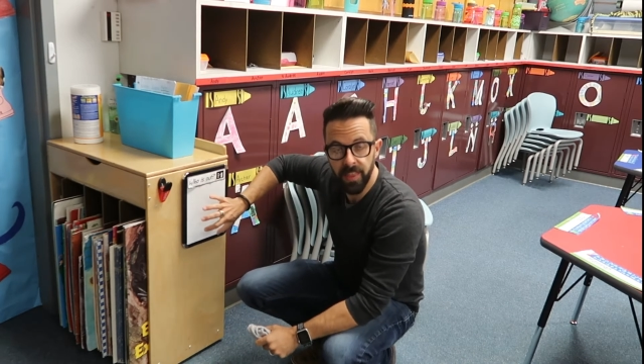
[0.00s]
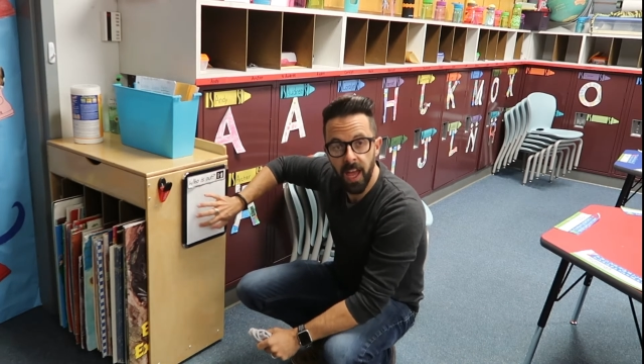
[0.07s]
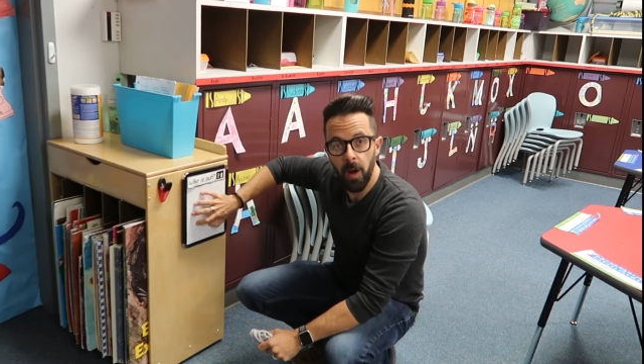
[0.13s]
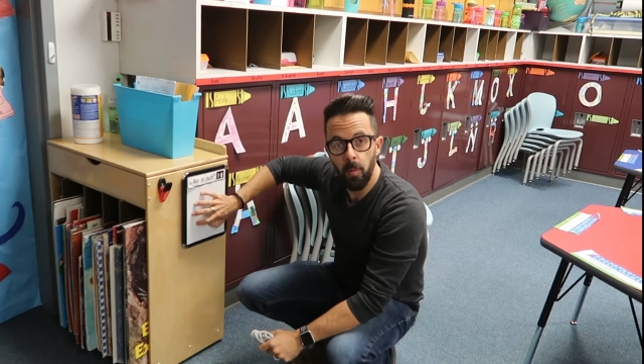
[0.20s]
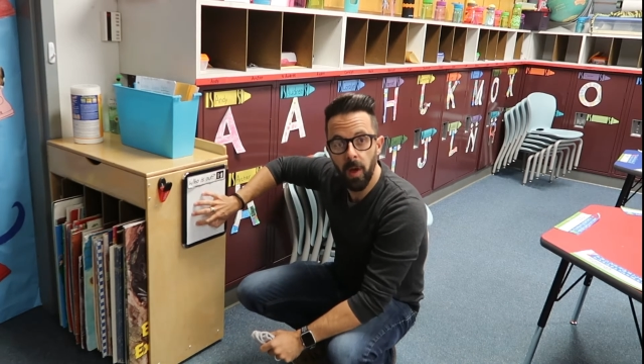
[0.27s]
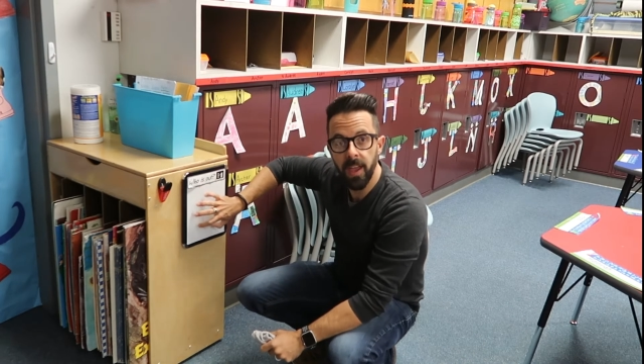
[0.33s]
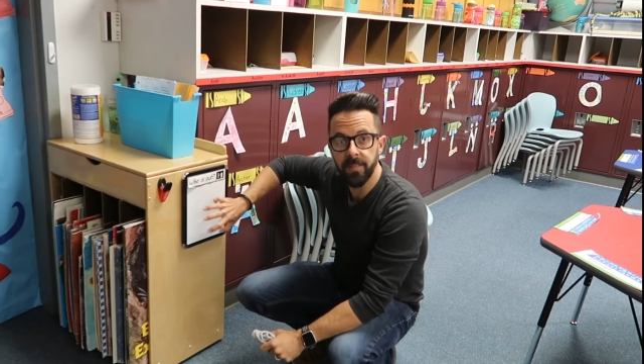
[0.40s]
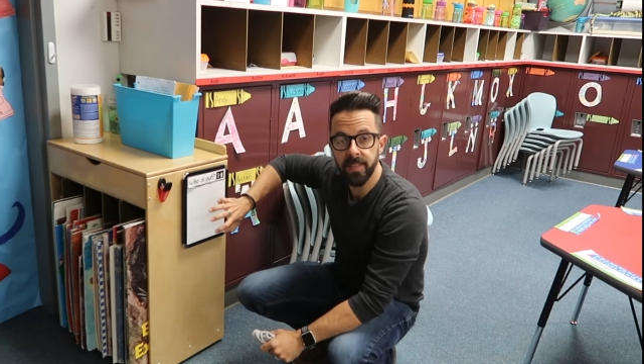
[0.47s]

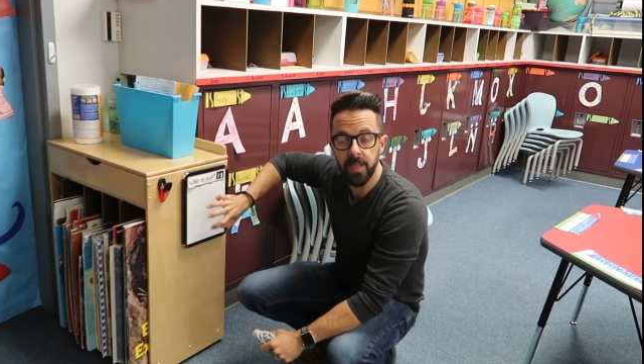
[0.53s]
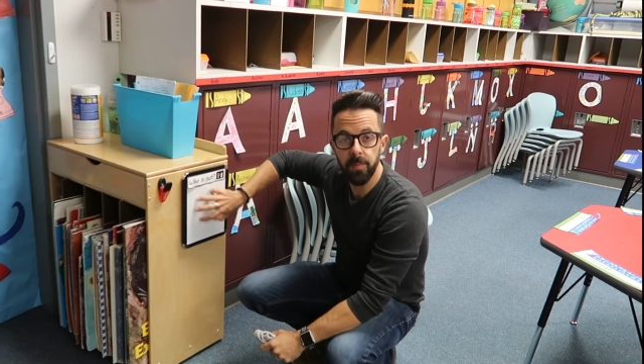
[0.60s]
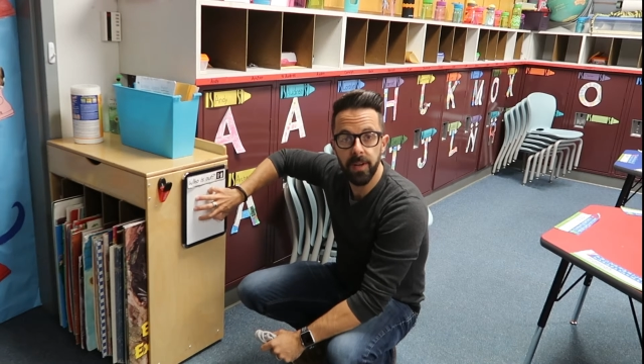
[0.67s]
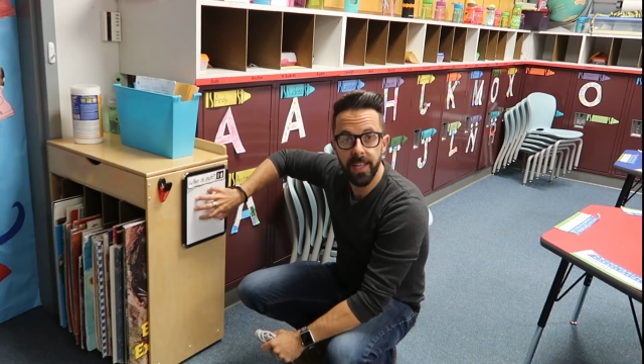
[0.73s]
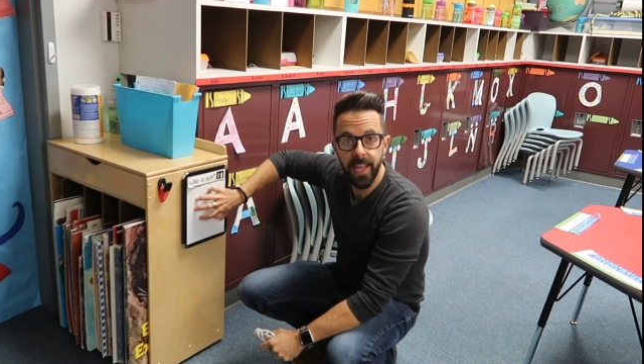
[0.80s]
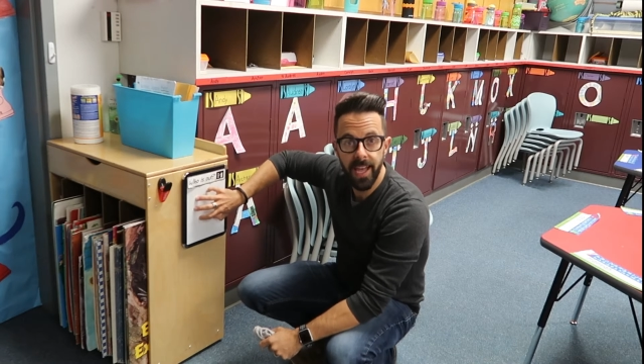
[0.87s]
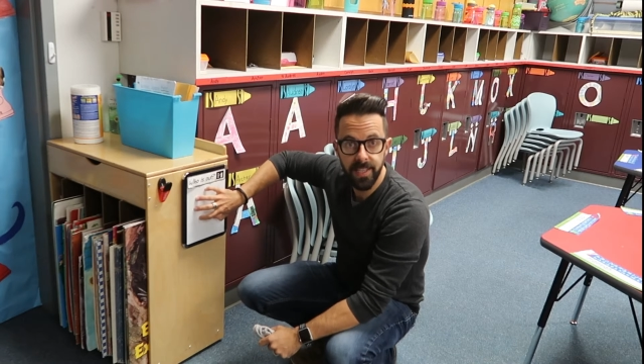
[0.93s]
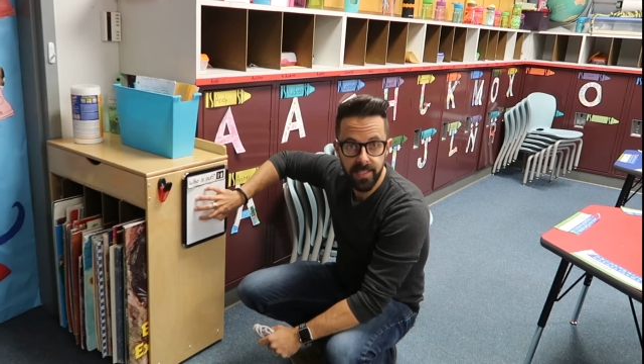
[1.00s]
That way, if
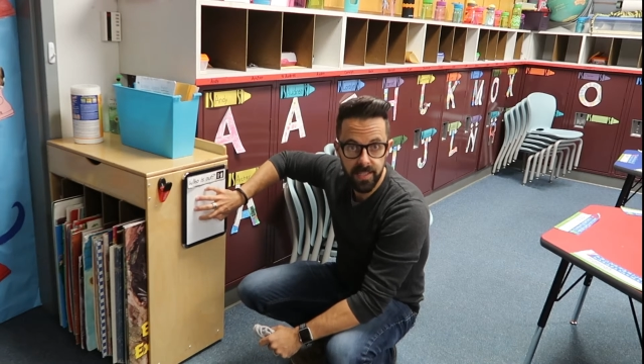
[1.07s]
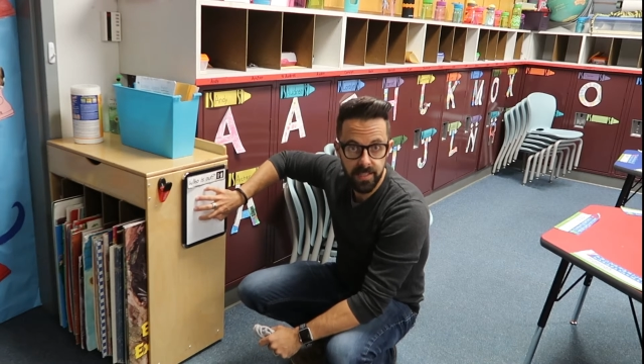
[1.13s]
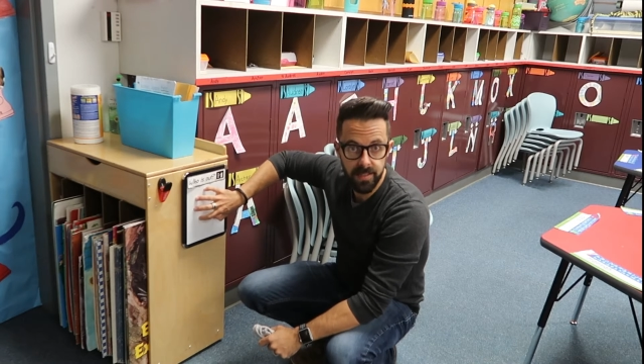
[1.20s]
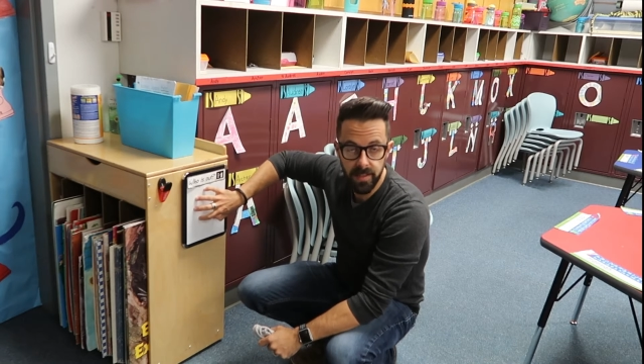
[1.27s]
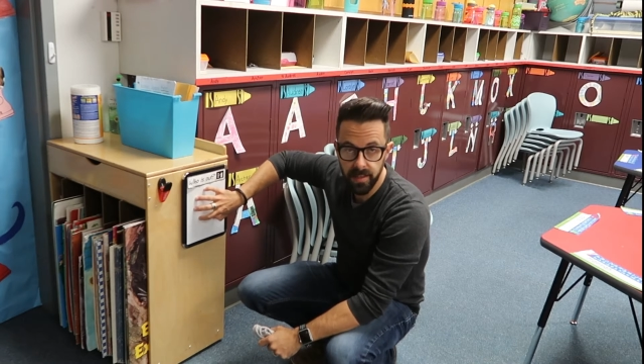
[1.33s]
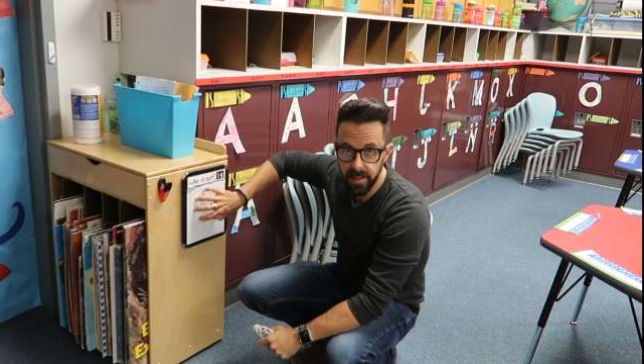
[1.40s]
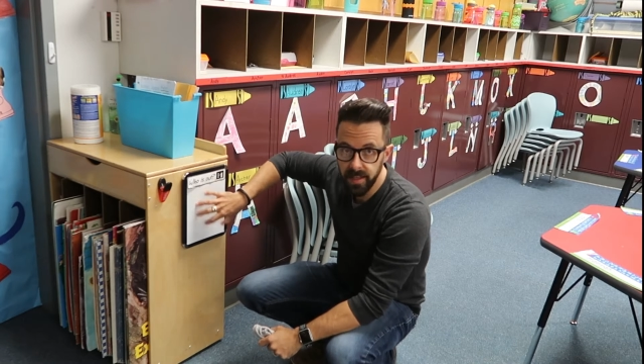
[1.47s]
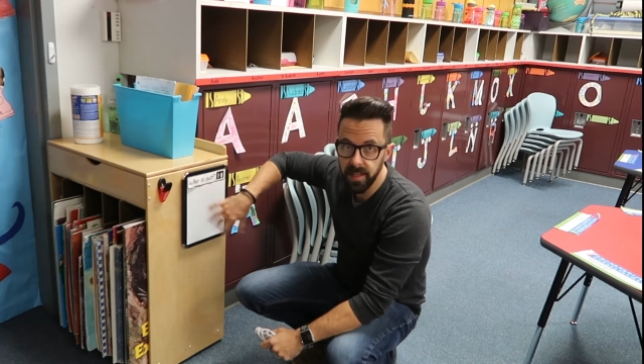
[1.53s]
somebody asks
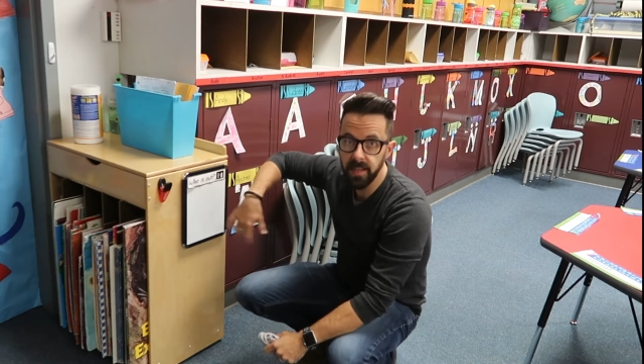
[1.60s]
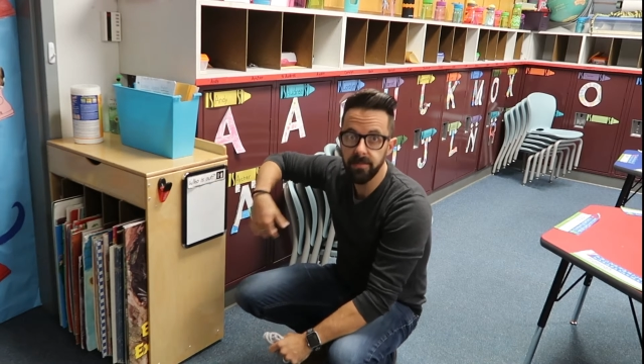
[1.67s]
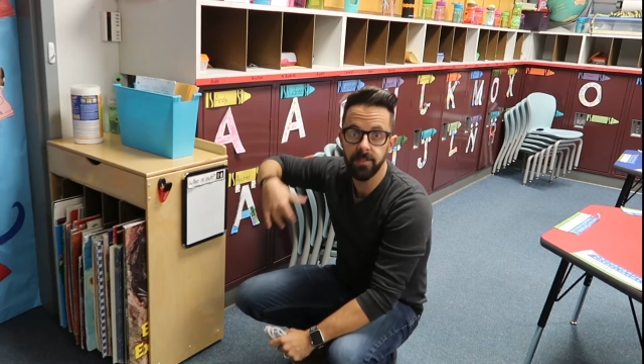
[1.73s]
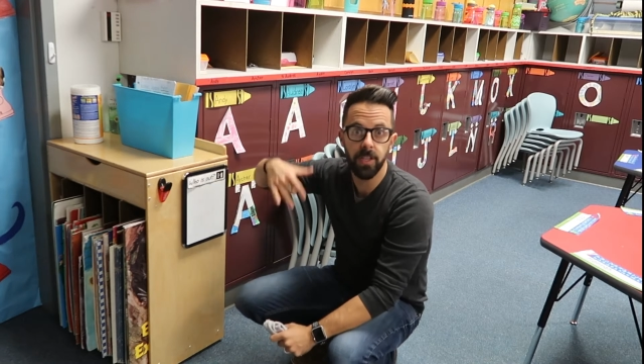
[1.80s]
to leave,